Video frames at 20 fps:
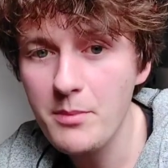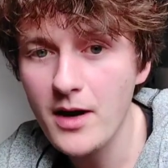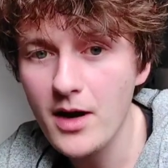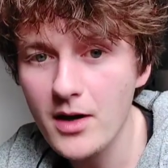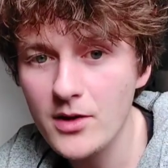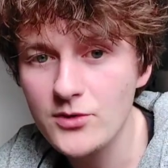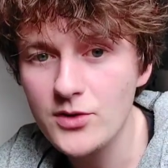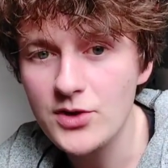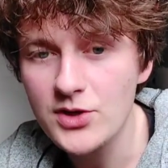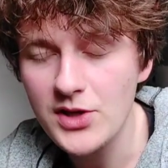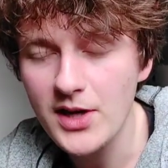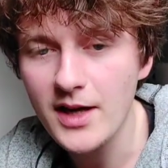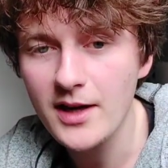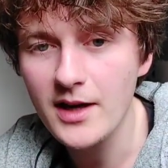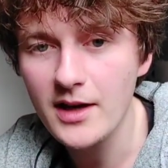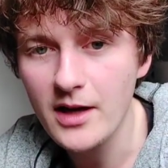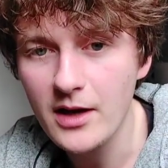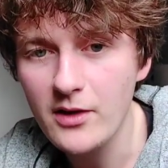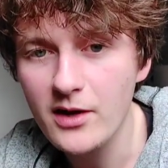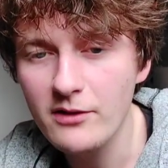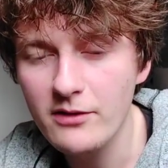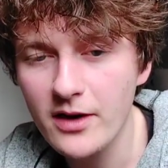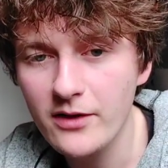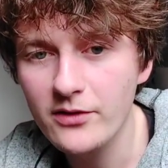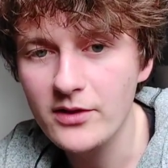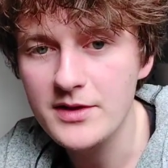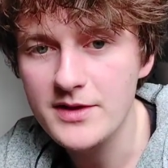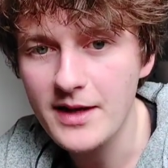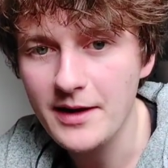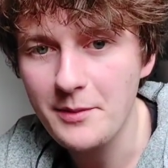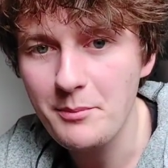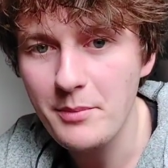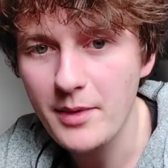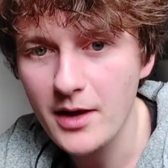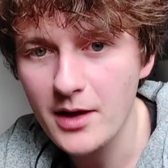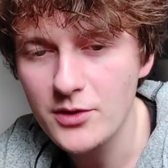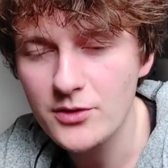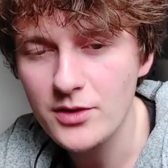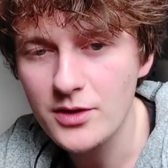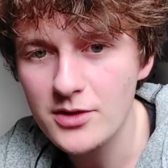Partridgey, and I know I reference Alan
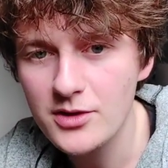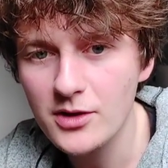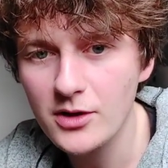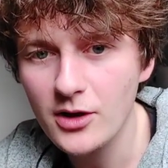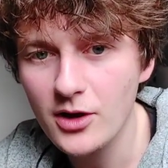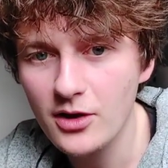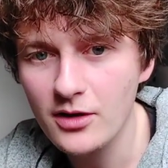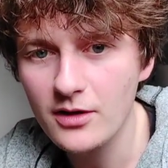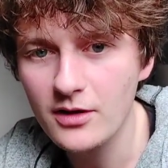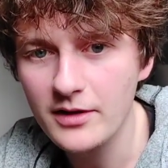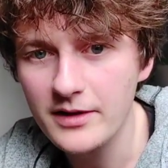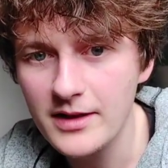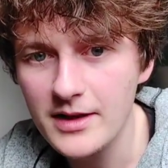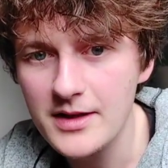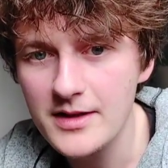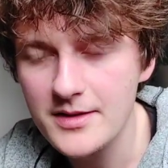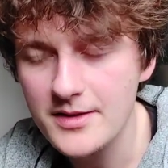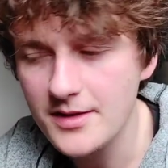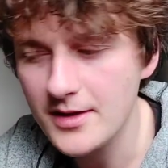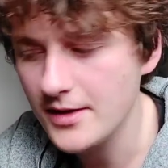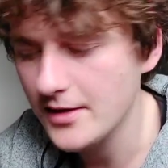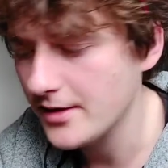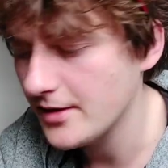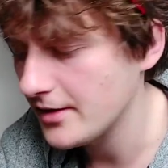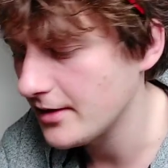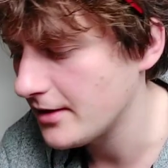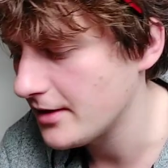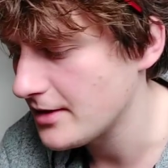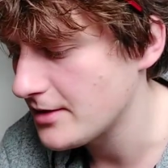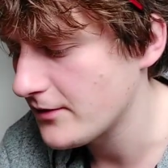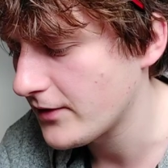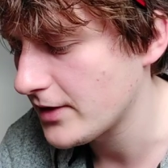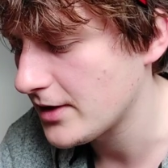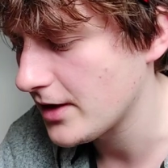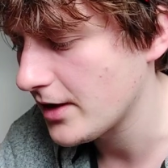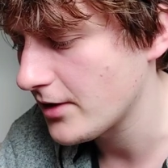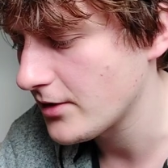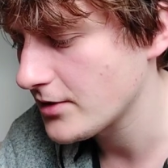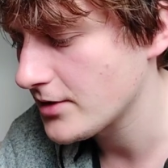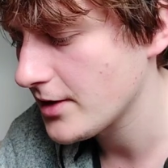Partridge a lot in these uh, in these
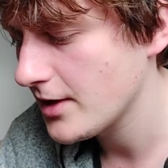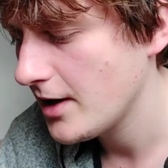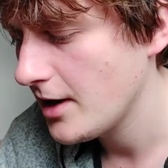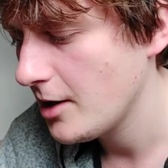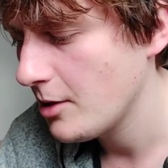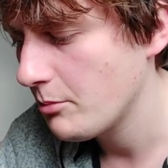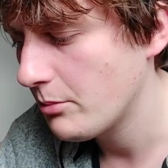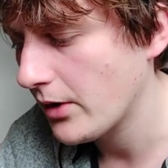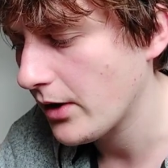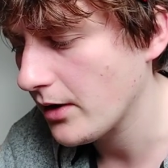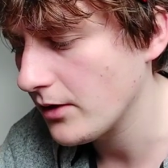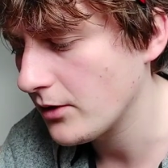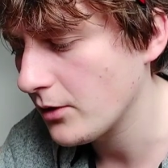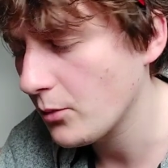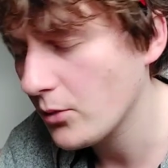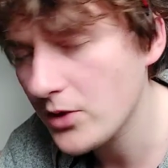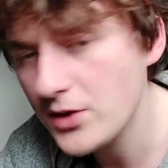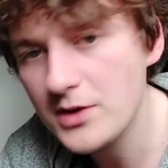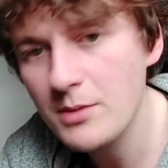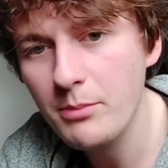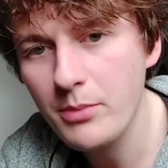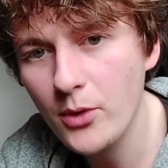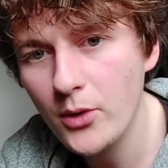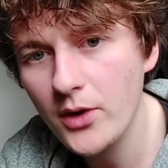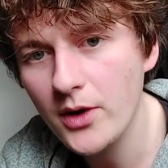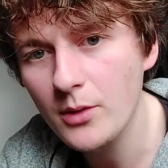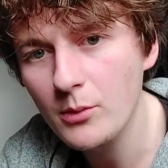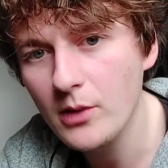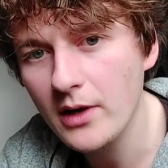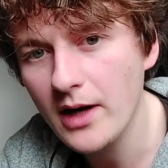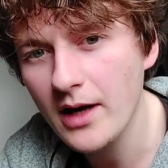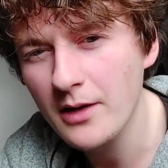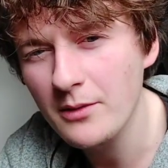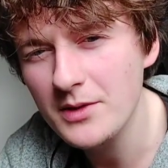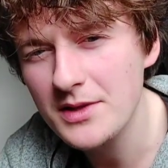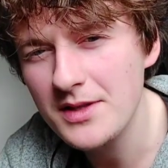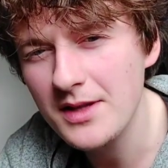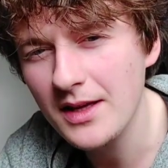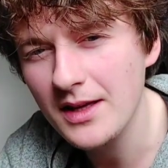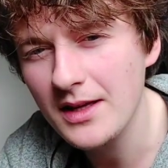videos. But there was a point when I
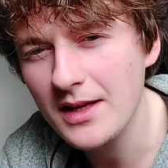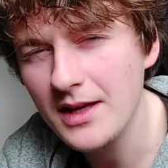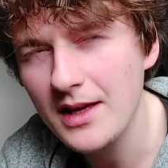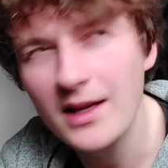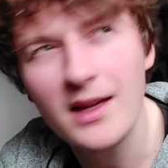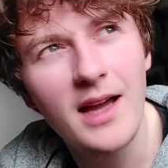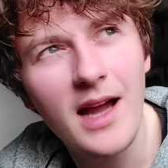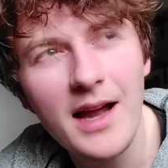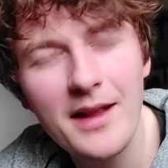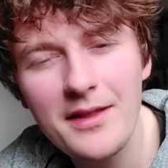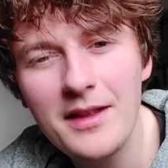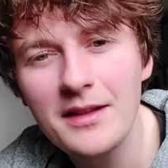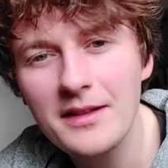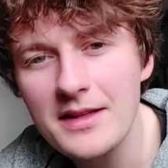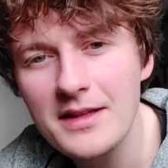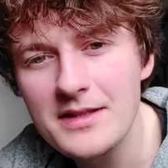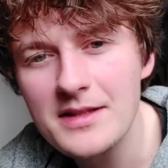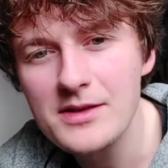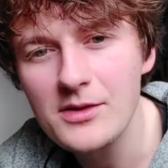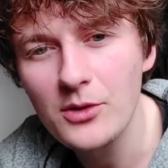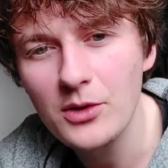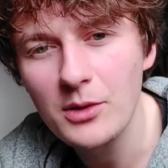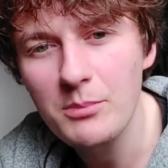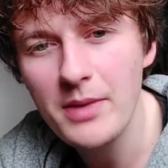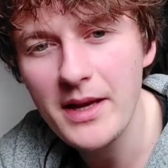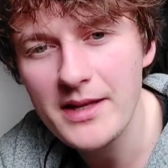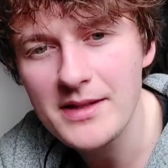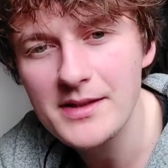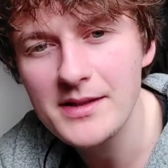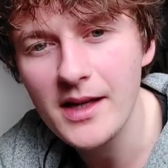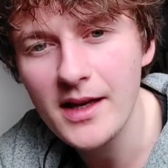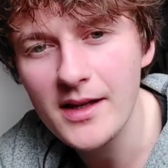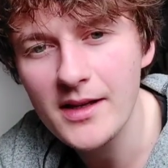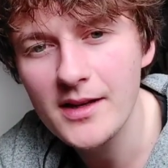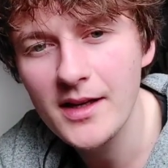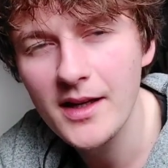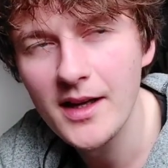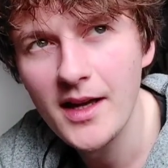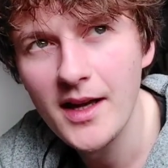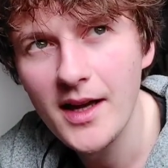was thinking, I think this is all a piss
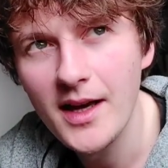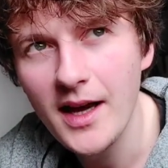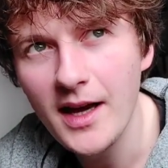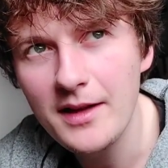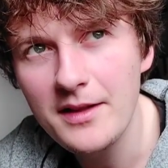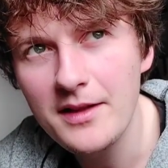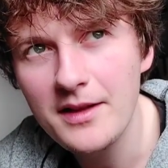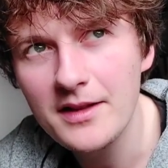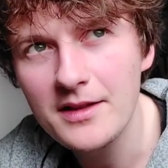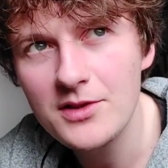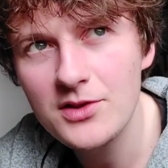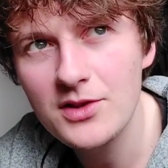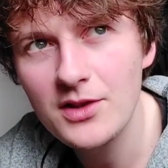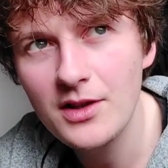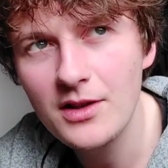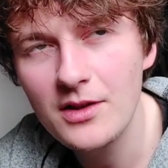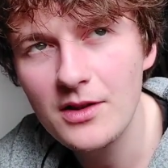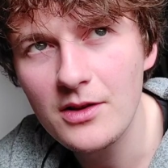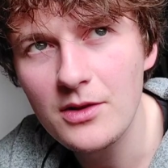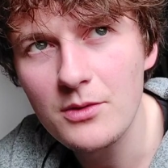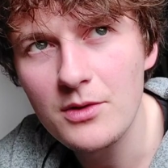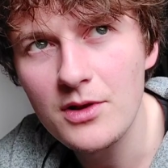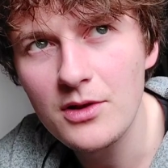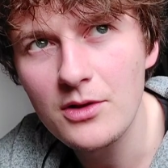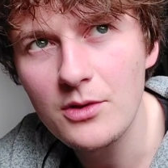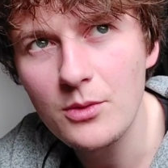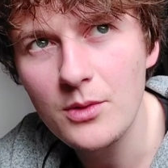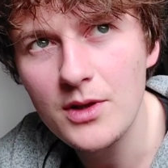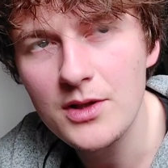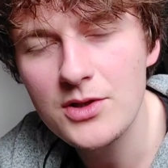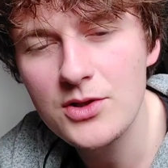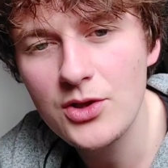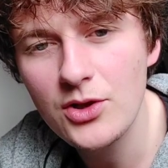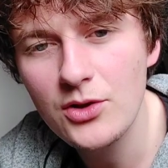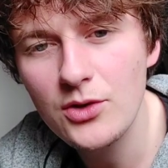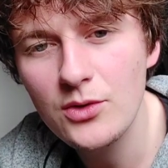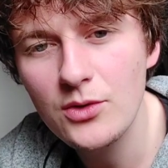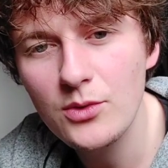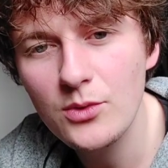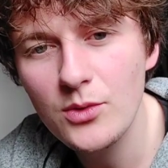take. I think there were, there were
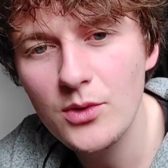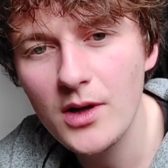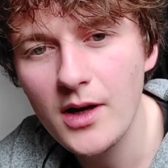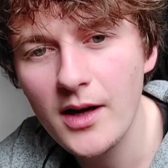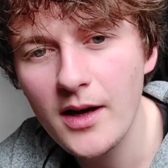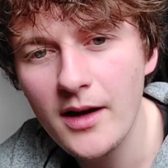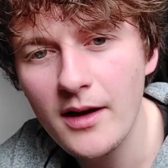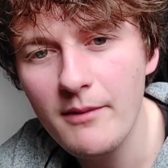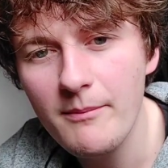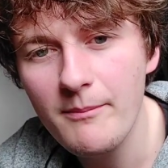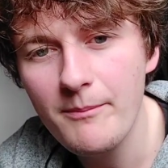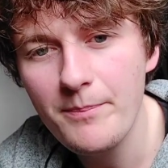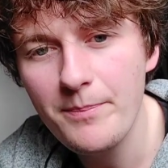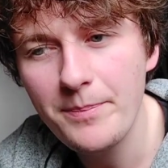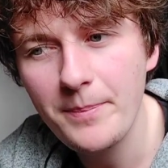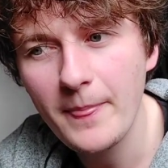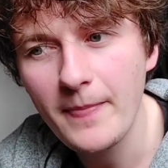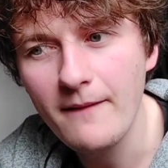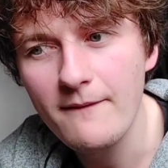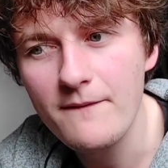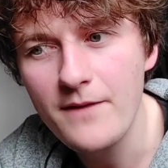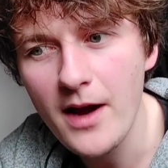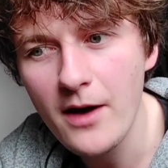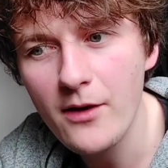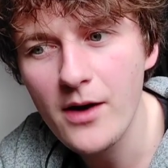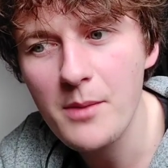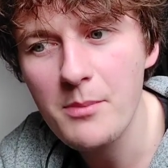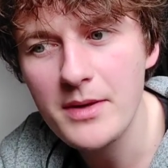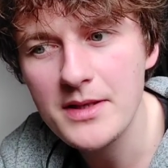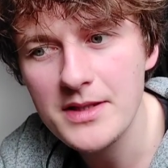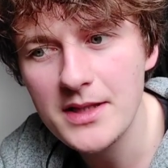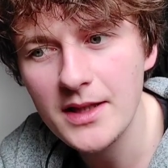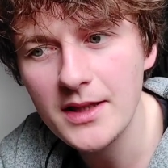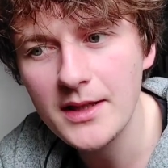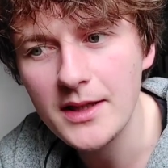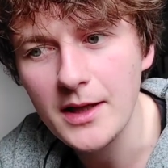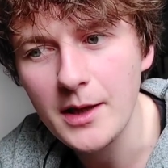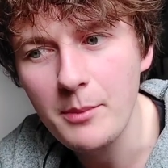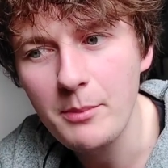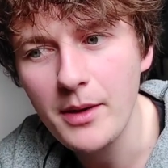two um, very
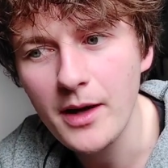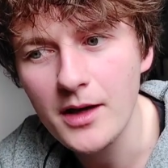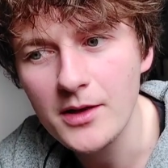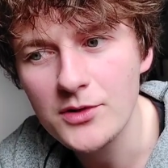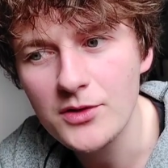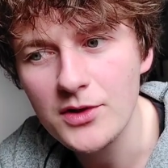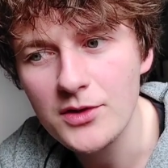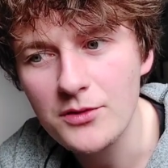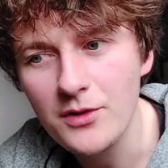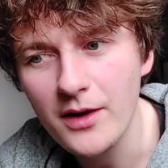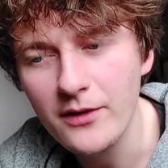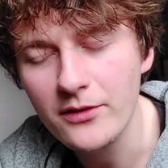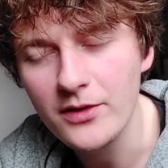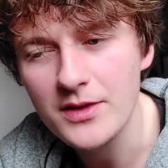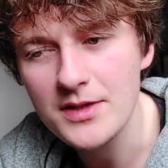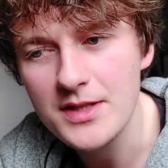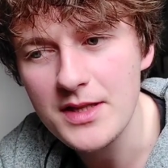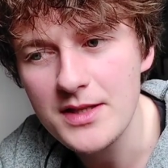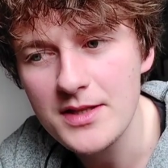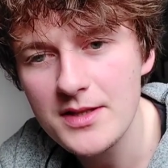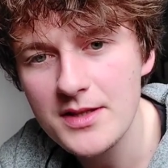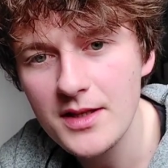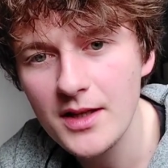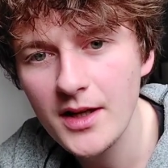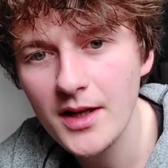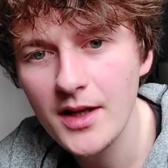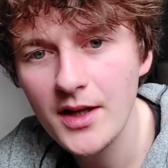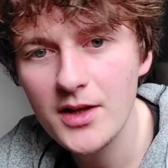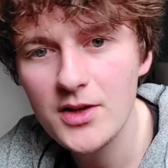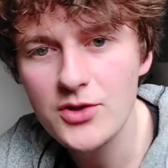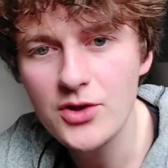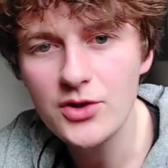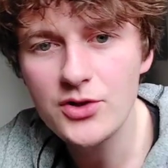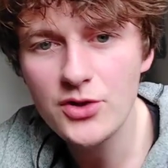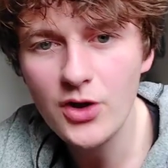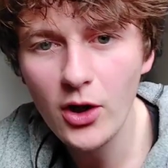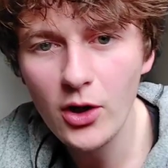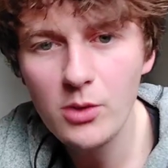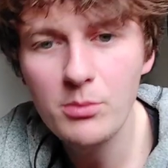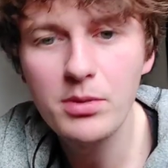particular Partridge references to
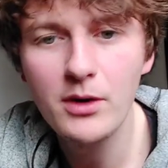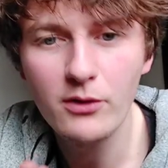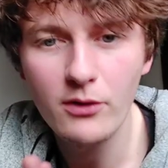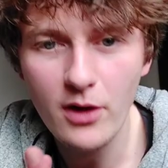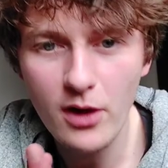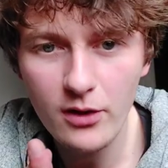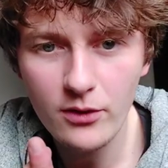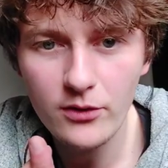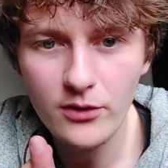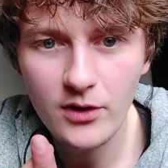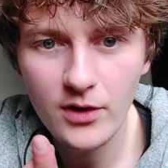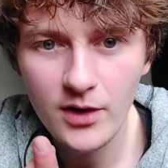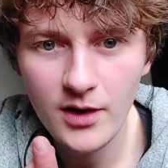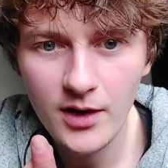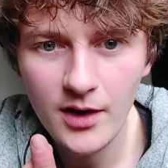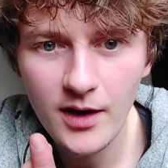Toblerone